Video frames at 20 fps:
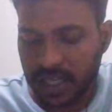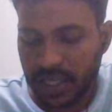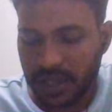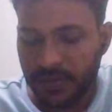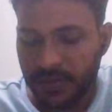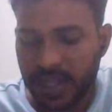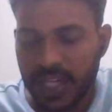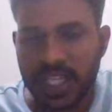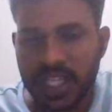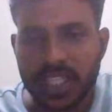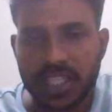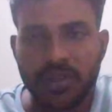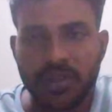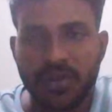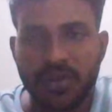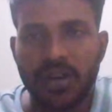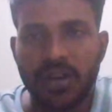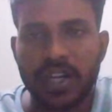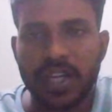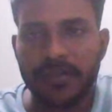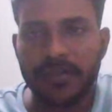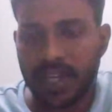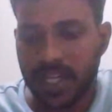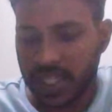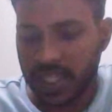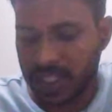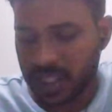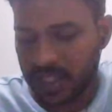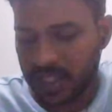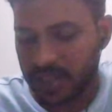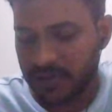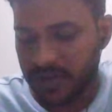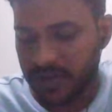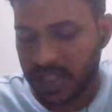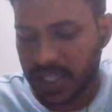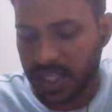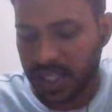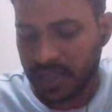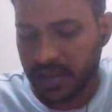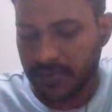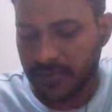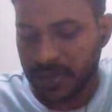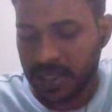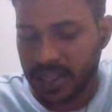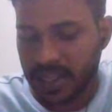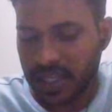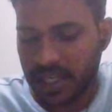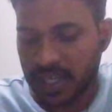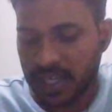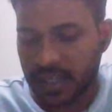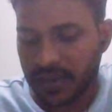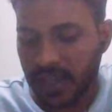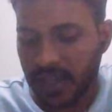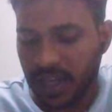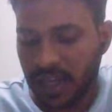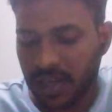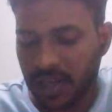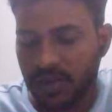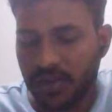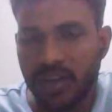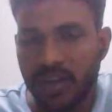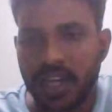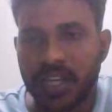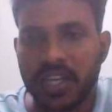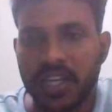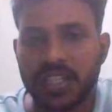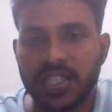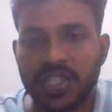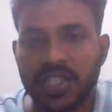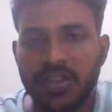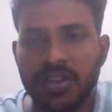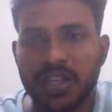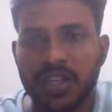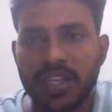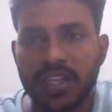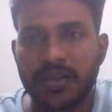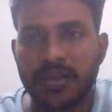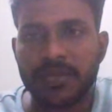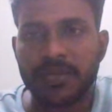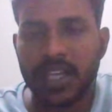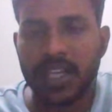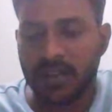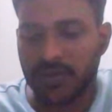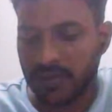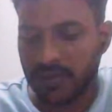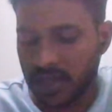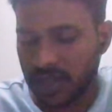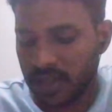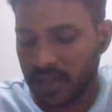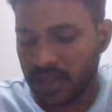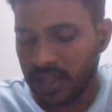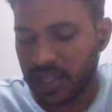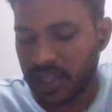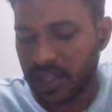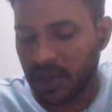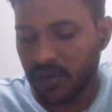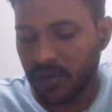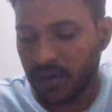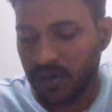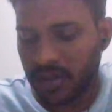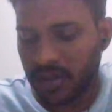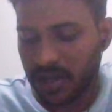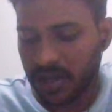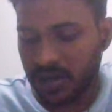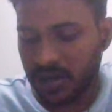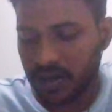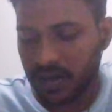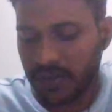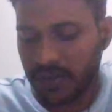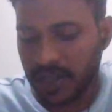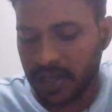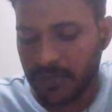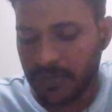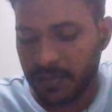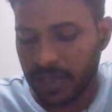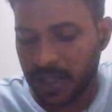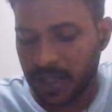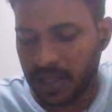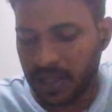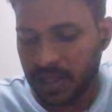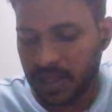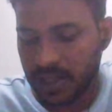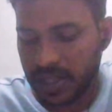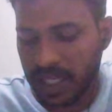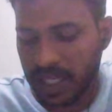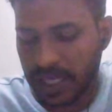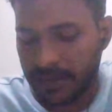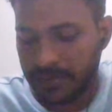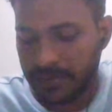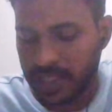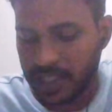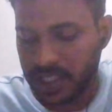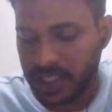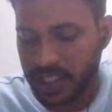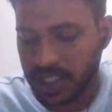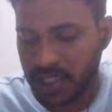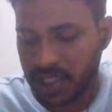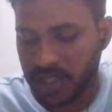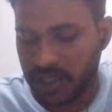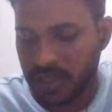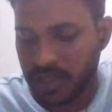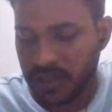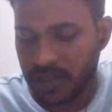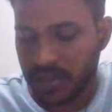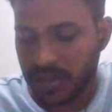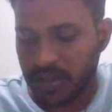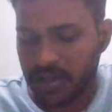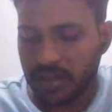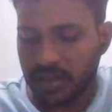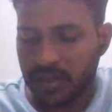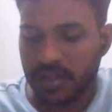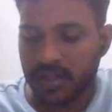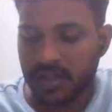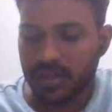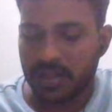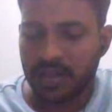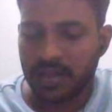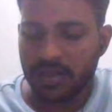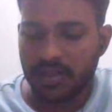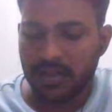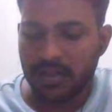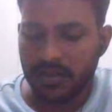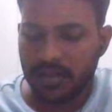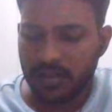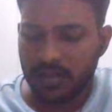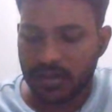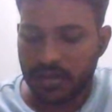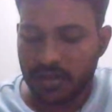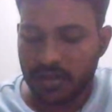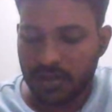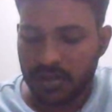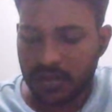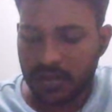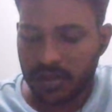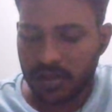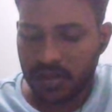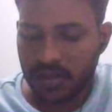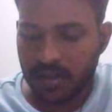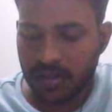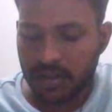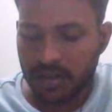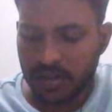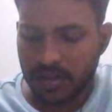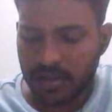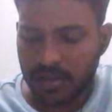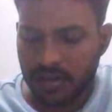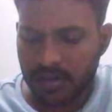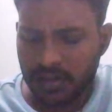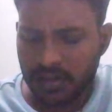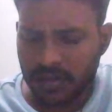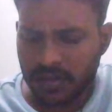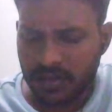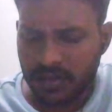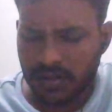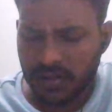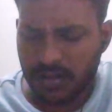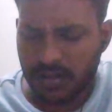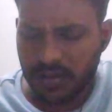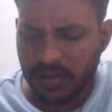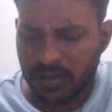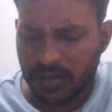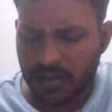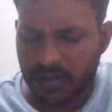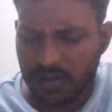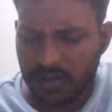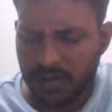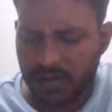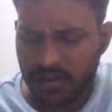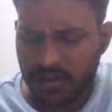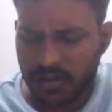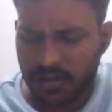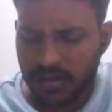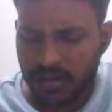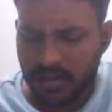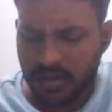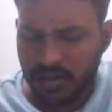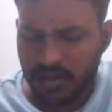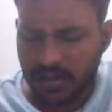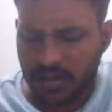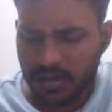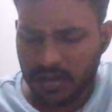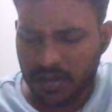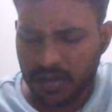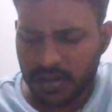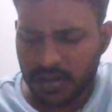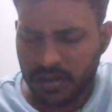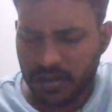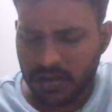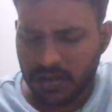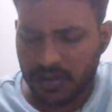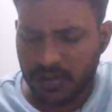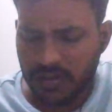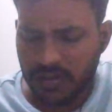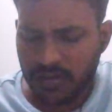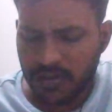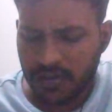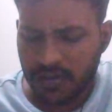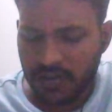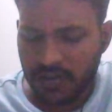Then the stability will not takes place, like a setup time violation, hold time violation, it will takes place, and the value at 0 it comes as 1. The whole circuit will be damaged.